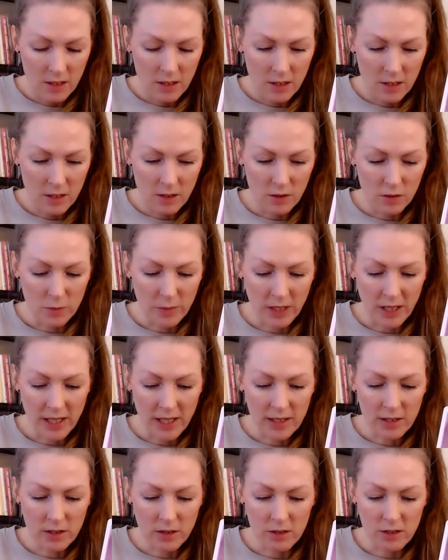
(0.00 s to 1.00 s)
because my
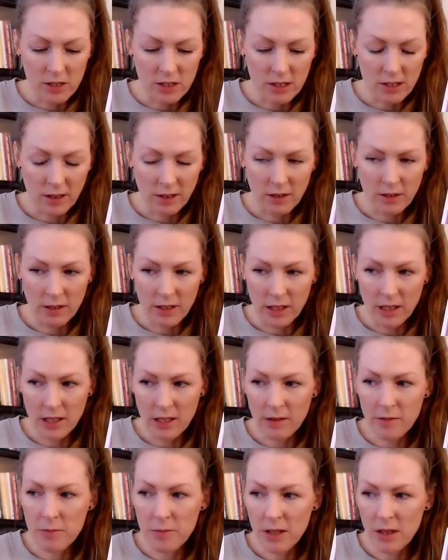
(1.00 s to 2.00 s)
guides could just literally
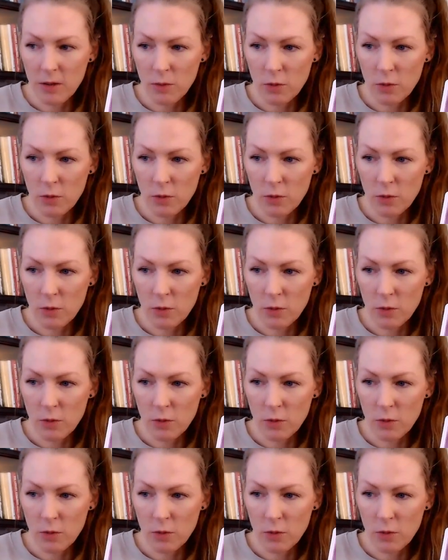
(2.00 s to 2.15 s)
give me the